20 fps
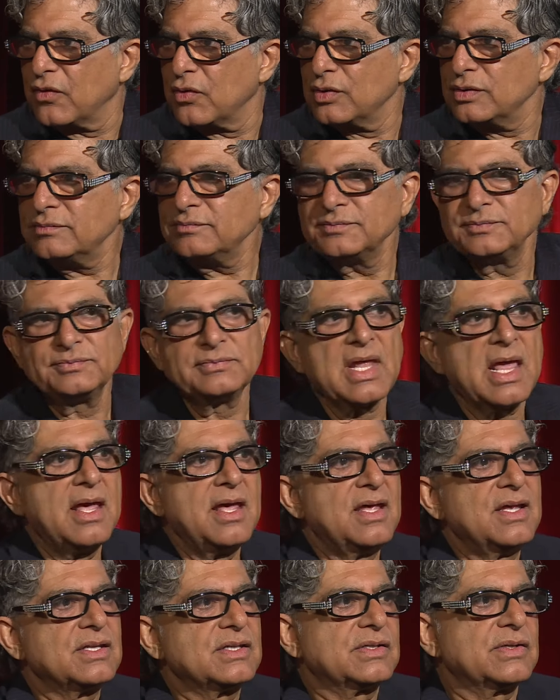phone,
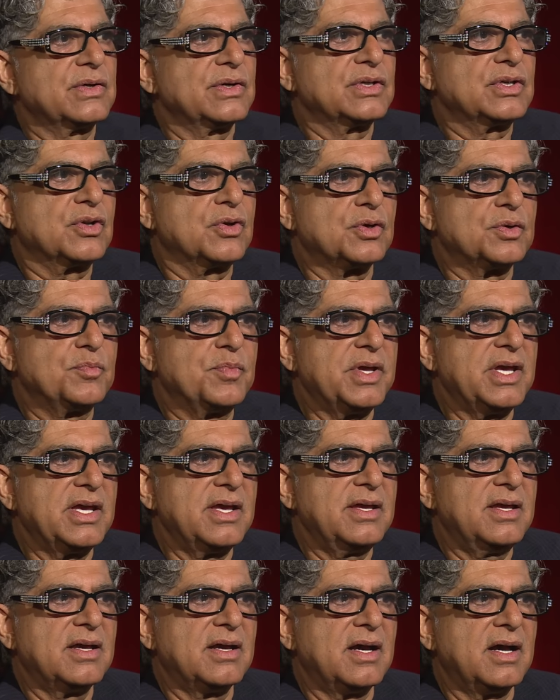so it could
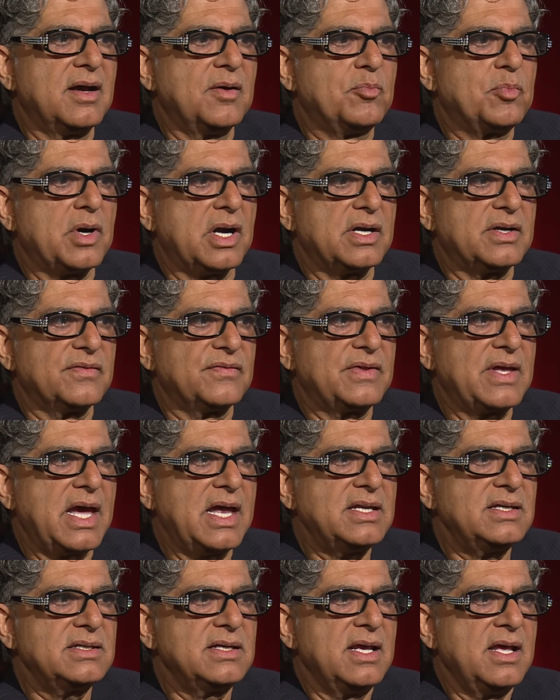be uh, part of
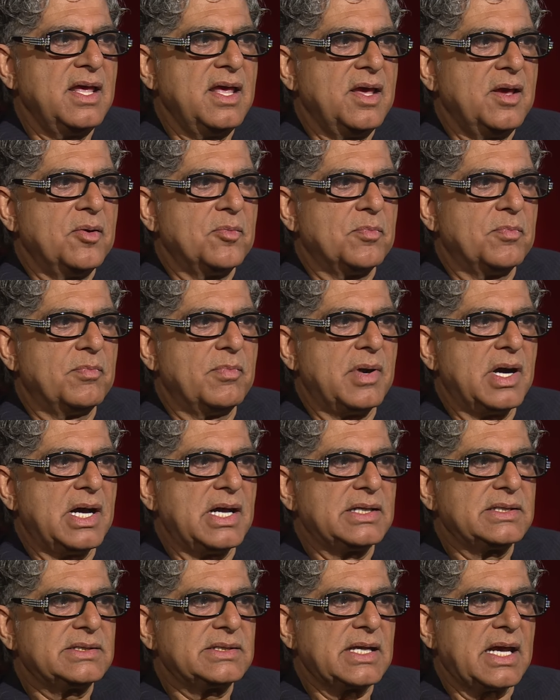that.
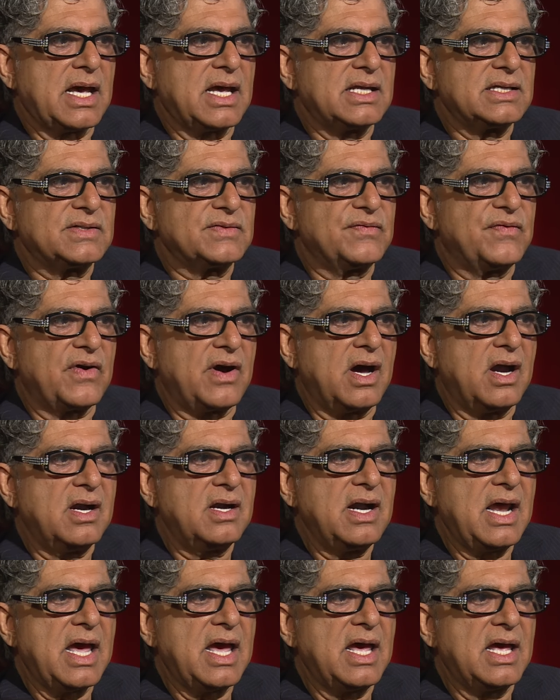But as
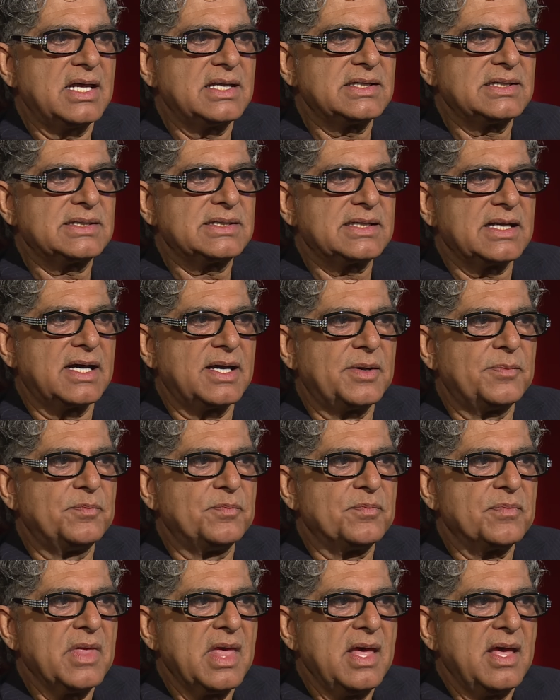far as
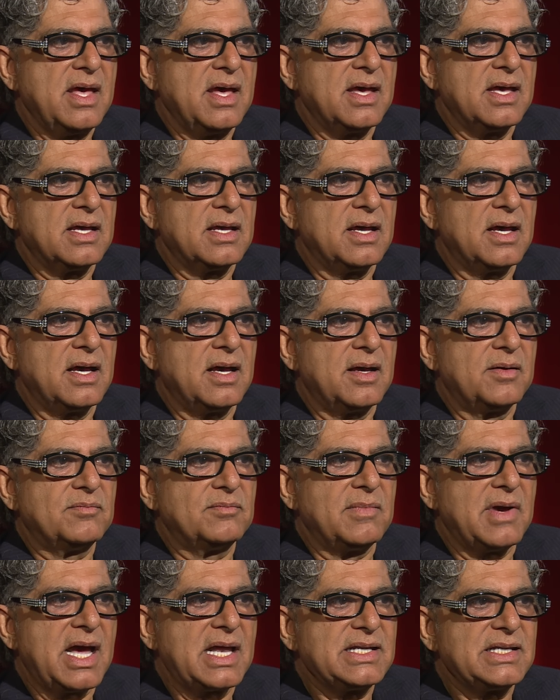um, uh,
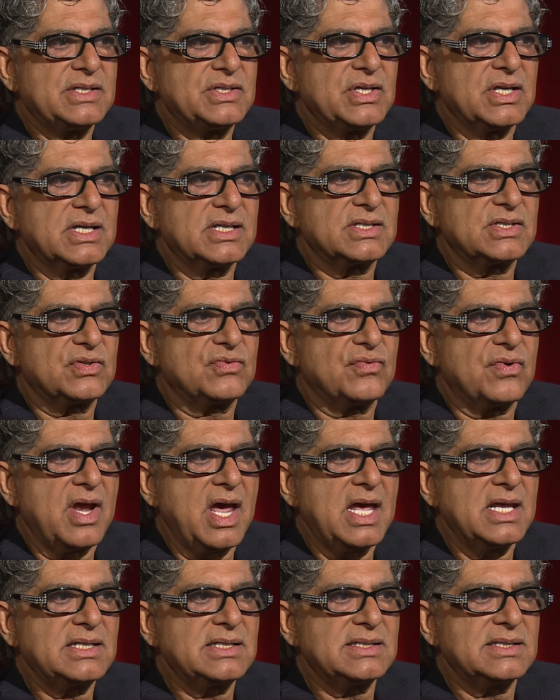managing
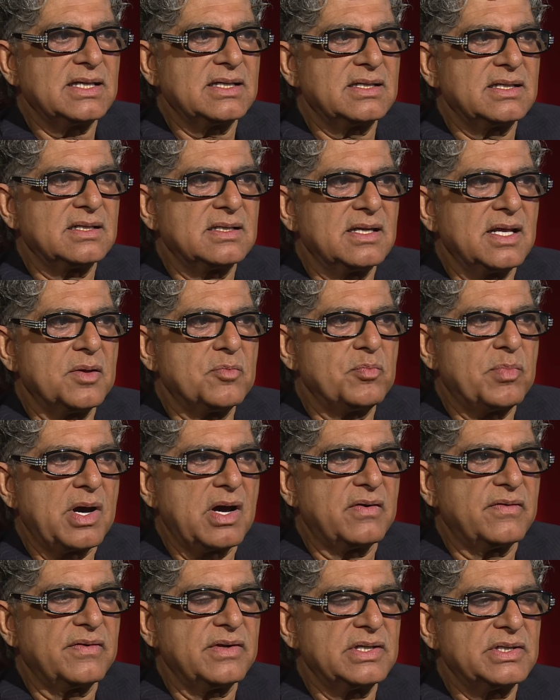stress in
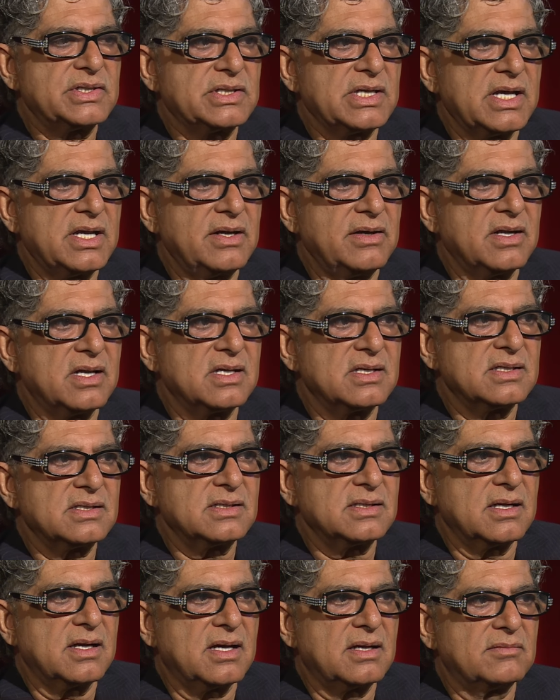impoverished
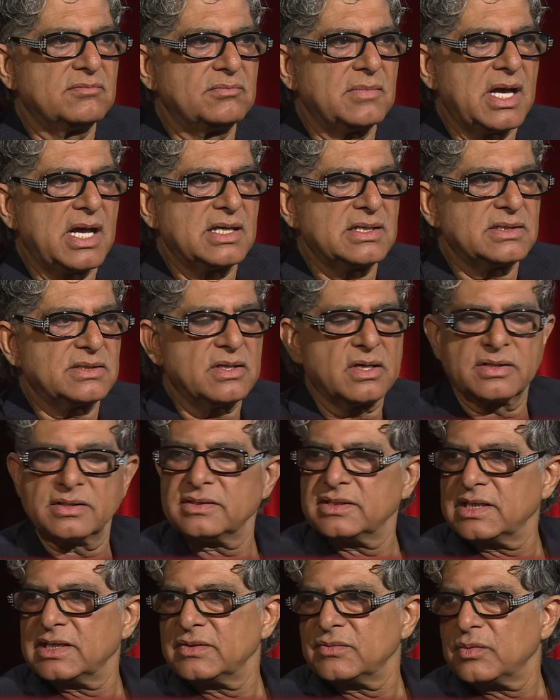areas. Uh, as
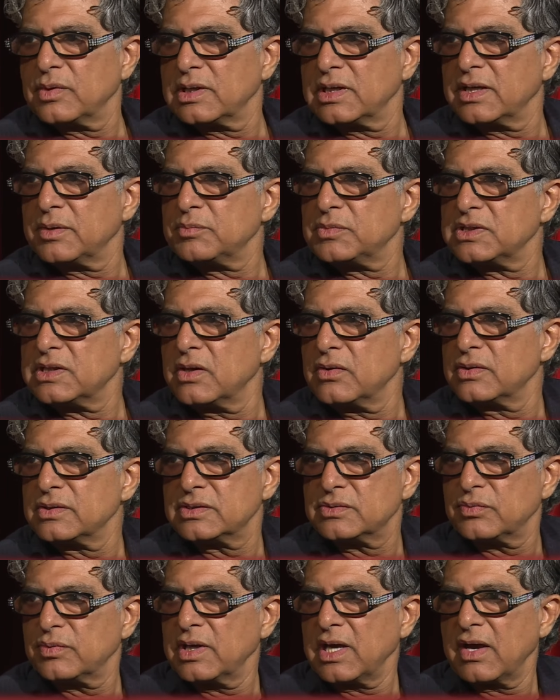Dean Williams
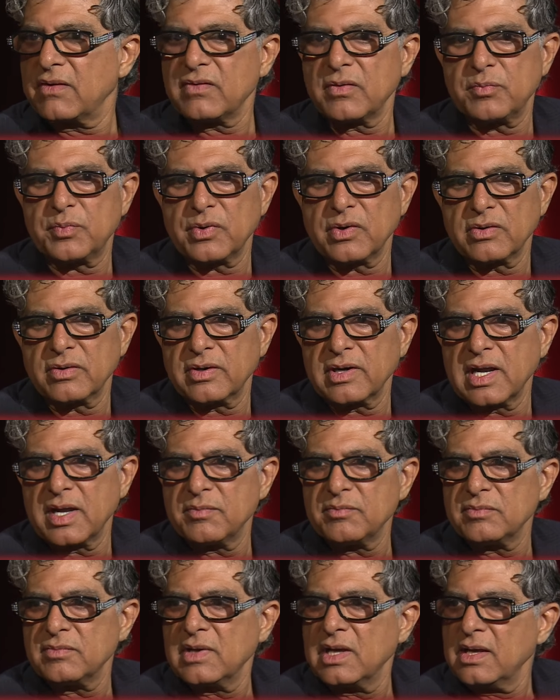knows, we have a
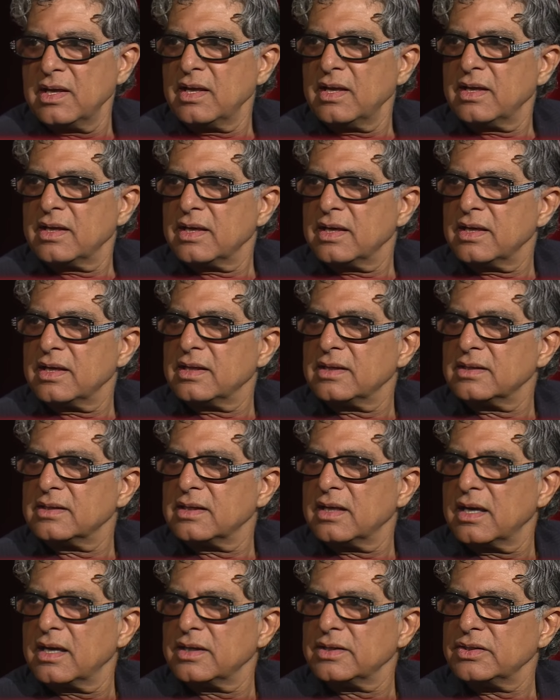program
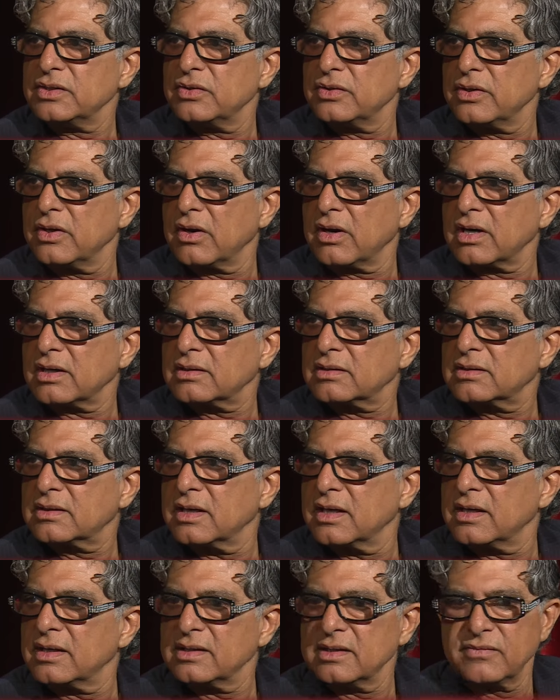in uh, New York
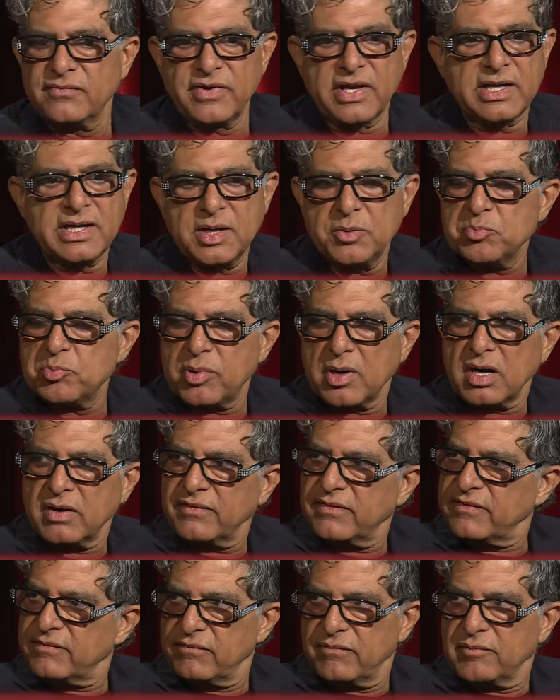uh, in very
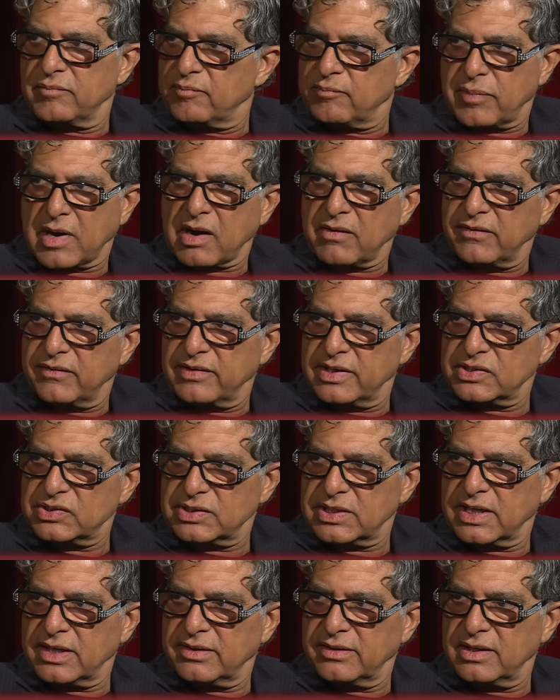
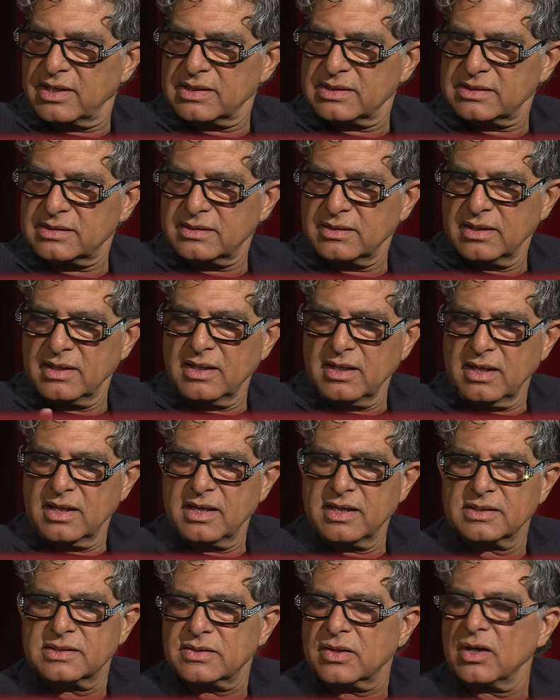impoverished areas.
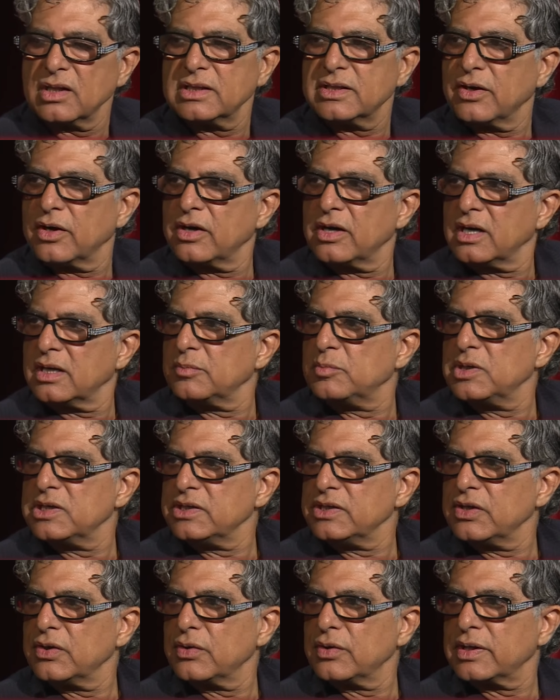It's called the
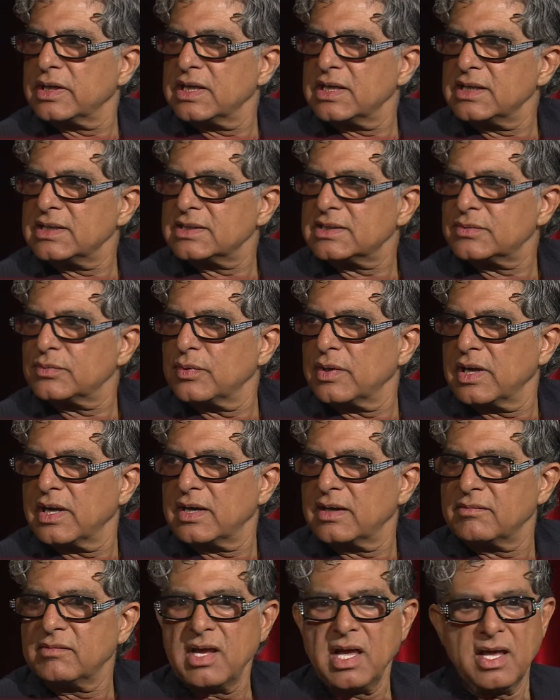Urban Yogis,
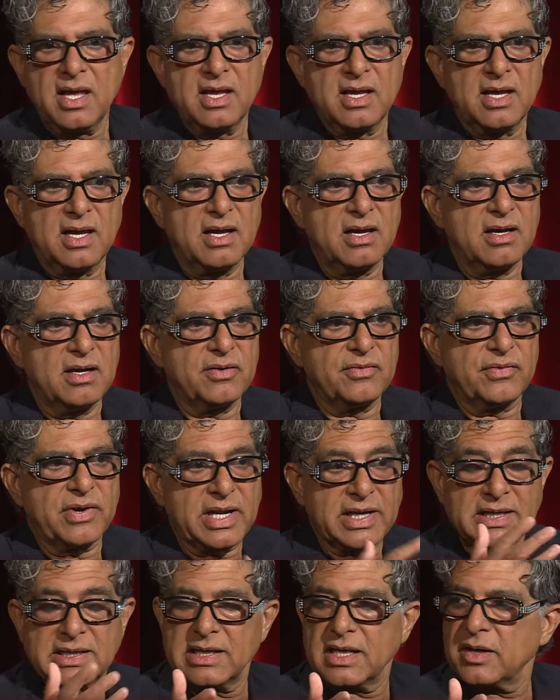where uh,
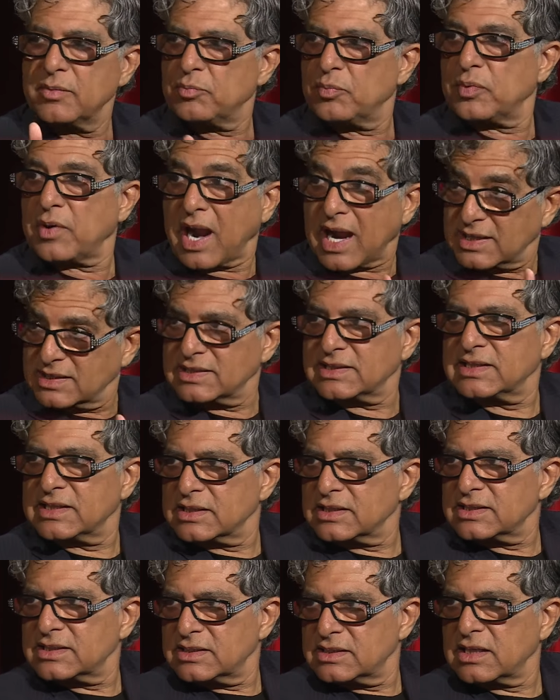regular
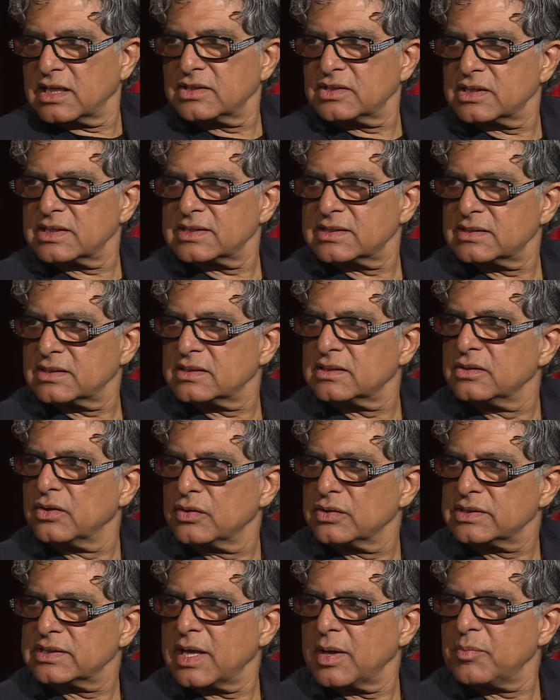practices such as
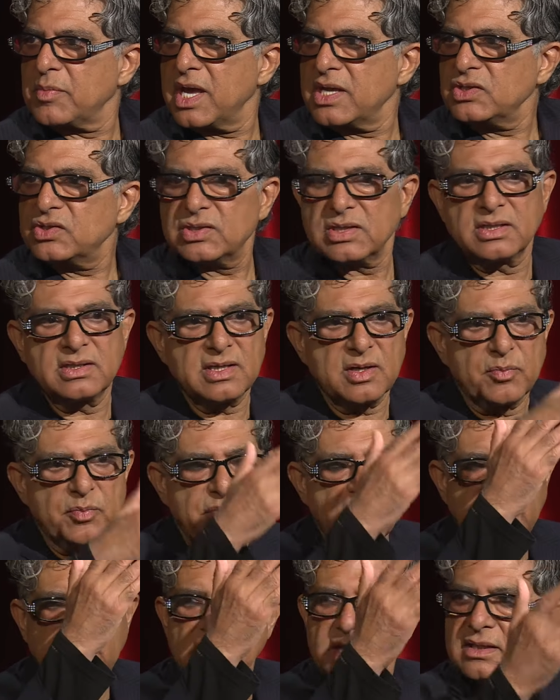those I mentioned are
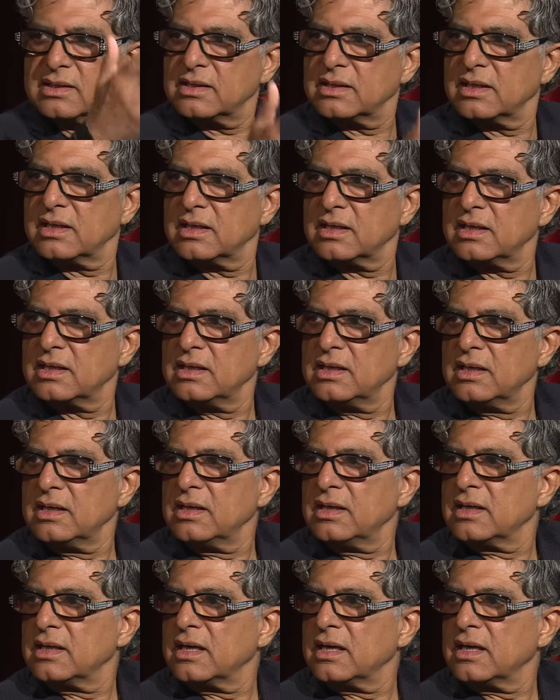bringing the